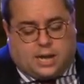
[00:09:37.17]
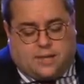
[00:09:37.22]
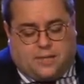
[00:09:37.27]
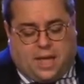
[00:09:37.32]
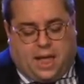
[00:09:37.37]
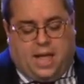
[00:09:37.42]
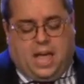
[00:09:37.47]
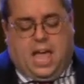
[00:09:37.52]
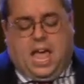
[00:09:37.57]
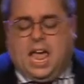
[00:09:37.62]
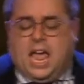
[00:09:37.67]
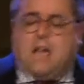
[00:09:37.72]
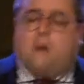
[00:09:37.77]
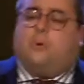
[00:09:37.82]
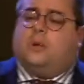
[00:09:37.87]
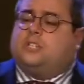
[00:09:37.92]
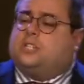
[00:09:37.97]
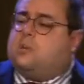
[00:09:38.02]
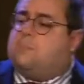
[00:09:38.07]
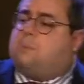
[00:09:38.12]
And that it
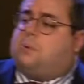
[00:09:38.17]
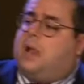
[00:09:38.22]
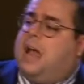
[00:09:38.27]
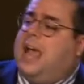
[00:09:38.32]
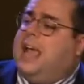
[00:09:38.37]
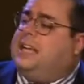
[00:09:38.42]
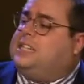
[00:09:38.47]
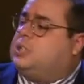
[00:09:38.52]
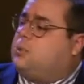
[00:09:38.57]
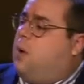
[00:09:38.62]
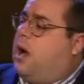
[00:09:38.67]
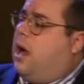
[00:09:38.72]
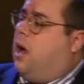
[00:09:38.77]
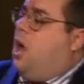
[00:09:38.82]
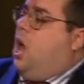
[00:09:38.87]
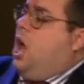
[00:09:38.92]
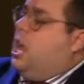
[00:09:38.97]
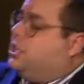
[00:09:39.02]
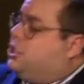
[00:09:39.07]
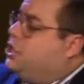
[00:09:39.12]
was the place where
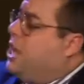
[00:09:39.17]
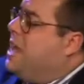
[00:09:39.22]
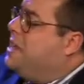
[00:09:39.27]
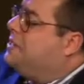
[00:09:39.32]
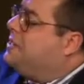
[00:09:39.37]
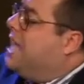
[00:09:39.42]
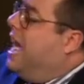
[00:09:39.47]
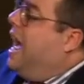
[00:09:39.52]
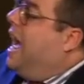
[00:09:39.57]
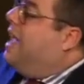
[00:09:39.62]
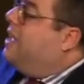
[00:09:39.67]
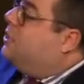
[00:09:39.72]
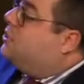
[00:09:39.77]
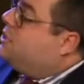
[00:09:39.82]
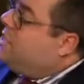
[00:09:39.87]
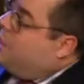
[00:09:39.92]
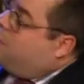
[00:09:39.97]
Gentiles that